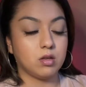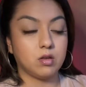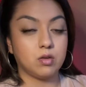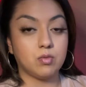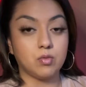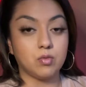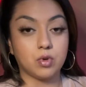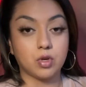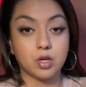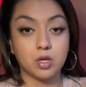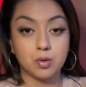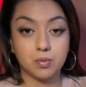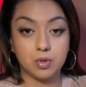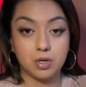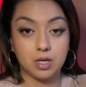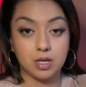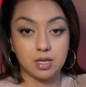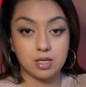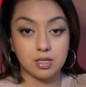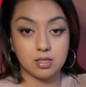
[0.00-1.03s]
We're going to put
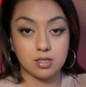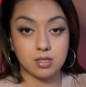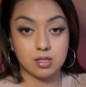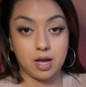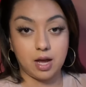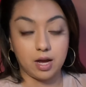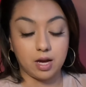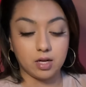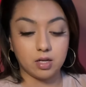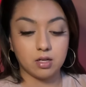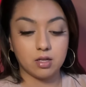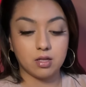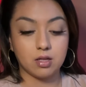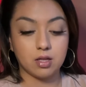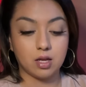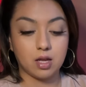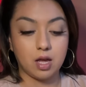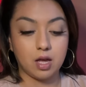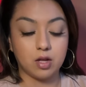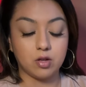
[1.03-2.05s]
it inside the
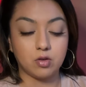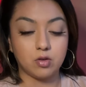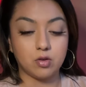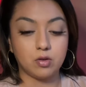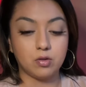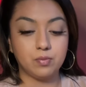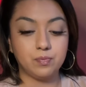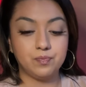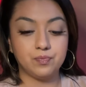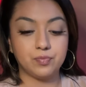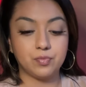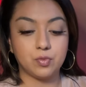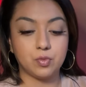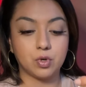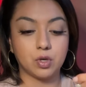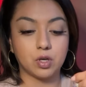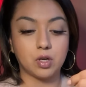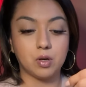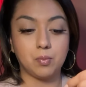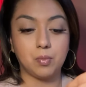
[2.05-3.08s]
candle. We're
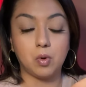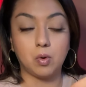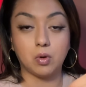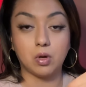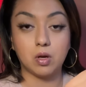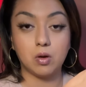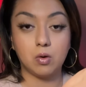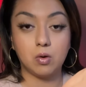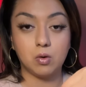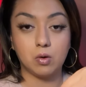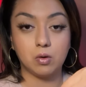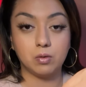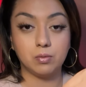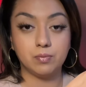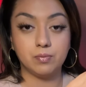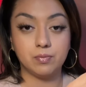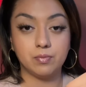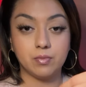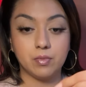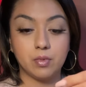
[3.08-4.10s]
going to poke a hole
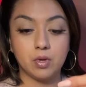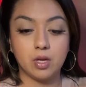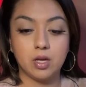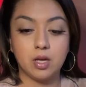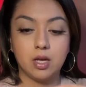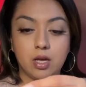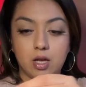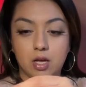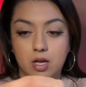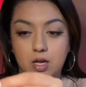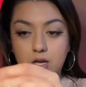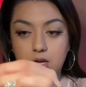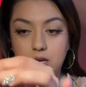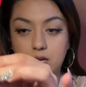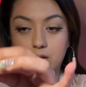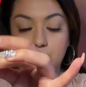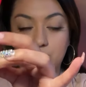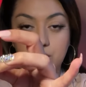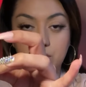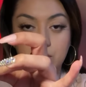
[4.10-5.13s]

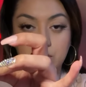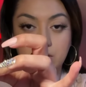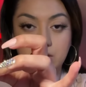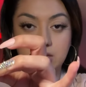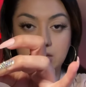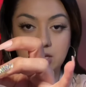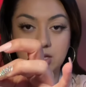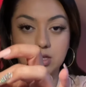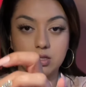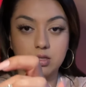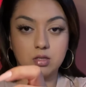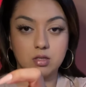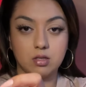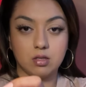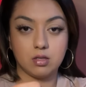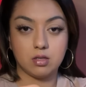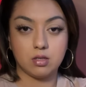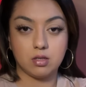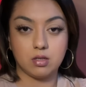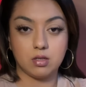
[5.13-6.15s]
and put this
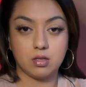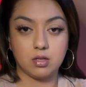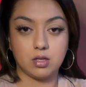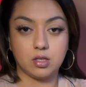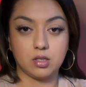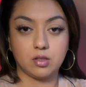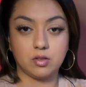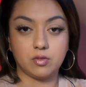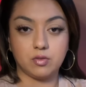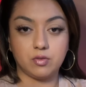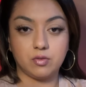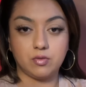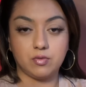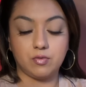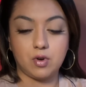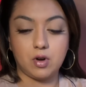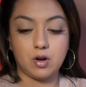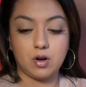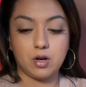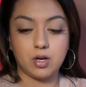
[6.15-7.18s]
as
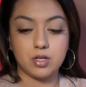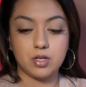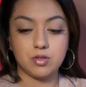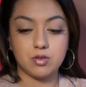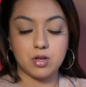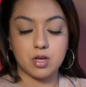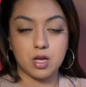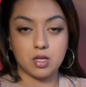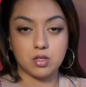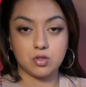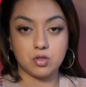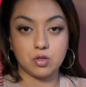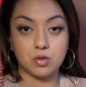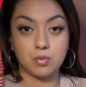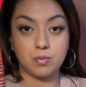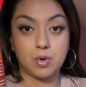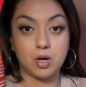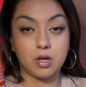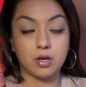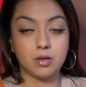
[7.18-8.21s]
far as you can to the
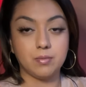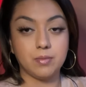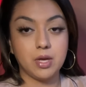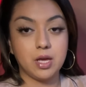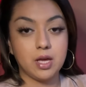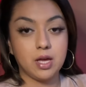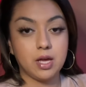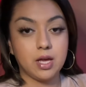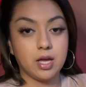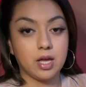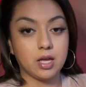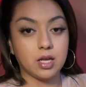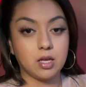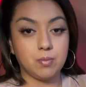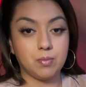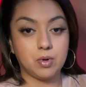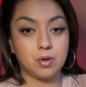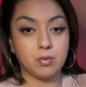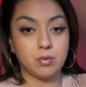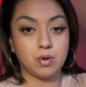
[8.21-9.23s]
bottom and
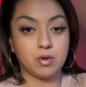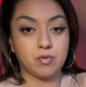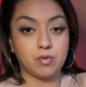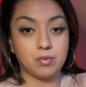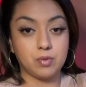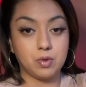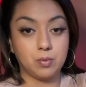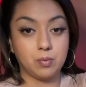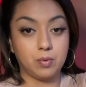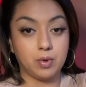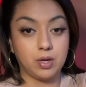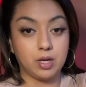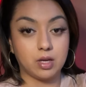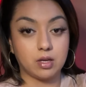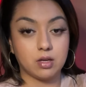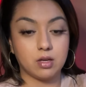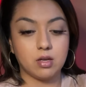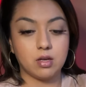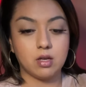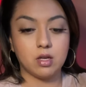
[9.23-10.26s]
keep it away from the
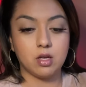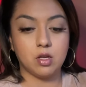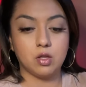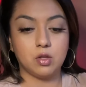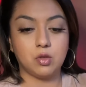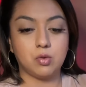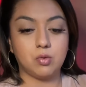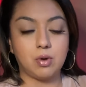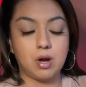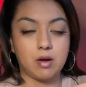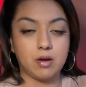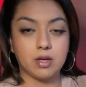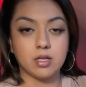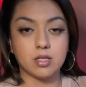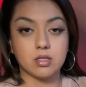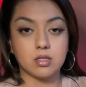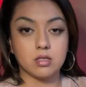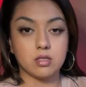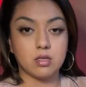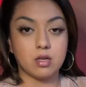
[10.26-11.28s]
wick. Throughout
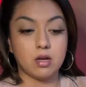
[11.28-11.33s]
its